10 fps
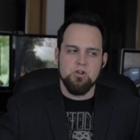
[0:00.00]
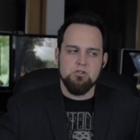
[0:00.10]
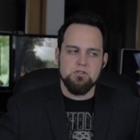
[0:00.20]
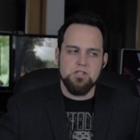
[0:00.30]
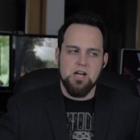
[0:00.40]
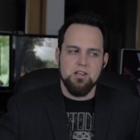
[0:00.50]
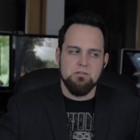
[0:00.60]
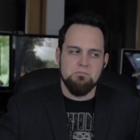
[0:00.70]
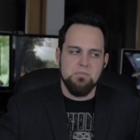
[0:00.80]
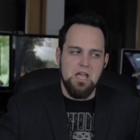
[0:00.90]
you're
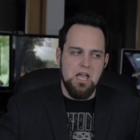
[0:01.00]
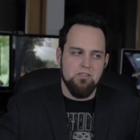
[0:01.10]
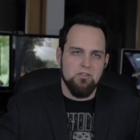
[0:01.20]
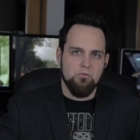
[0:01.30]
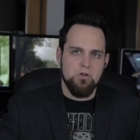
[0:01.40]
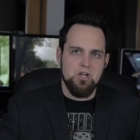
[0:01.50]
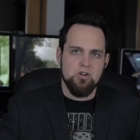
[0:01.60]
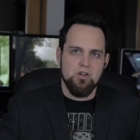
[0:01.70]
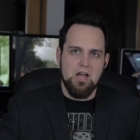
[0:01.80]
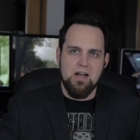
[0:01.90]
telling me that
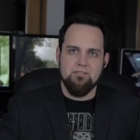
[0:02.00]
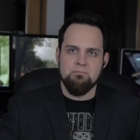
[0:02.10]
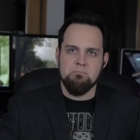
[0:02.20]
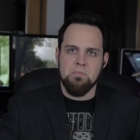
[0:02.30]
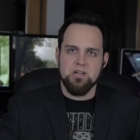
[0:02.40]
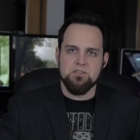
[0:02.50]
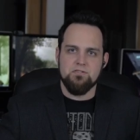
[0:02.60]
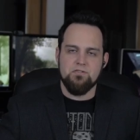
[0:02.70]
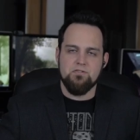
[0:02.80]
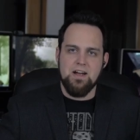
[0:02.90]
we could have
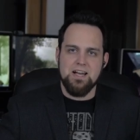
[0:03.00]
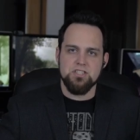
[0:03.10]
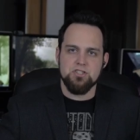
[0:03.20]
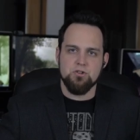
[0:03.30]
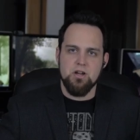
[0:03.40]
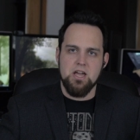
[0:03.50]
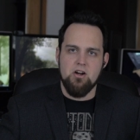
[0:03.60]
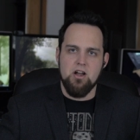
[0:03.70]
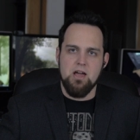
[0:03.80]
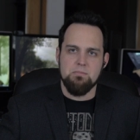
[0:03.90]
much faster
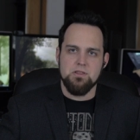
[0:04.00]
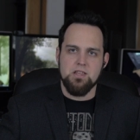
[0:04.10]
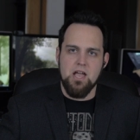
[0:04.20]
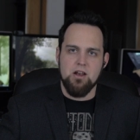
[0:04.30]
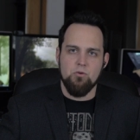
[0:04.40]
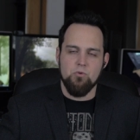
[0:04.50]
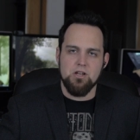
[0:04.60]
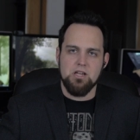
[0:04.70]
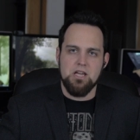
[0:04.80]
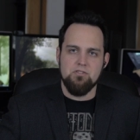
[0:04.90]
internet, but they don't
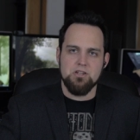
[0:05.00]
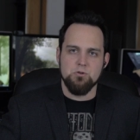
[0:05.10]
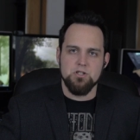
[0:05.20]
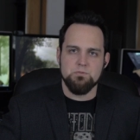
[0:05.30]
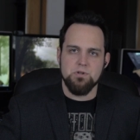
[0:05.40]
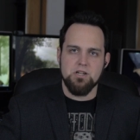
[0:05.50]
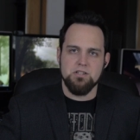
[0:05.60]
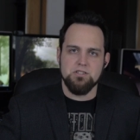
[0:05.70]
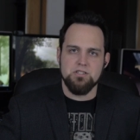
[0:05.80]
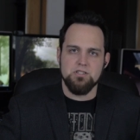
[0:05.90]
want to give it to us
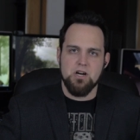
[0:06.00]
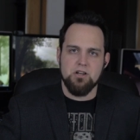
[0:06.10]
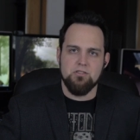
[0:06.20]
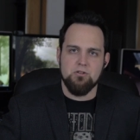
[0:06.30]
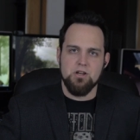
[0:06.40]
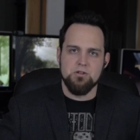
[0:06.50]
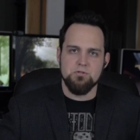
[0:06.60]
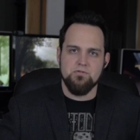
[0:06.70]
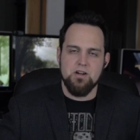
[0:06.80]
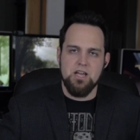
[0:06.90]
because it's not in their
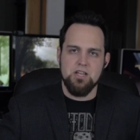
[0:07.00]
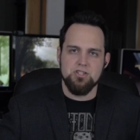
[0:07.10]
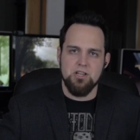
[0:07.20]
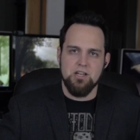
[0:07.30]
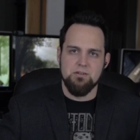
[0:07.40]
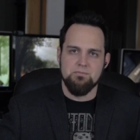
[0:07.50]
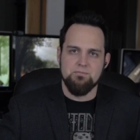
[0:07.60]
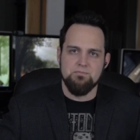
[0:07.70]
interest financially.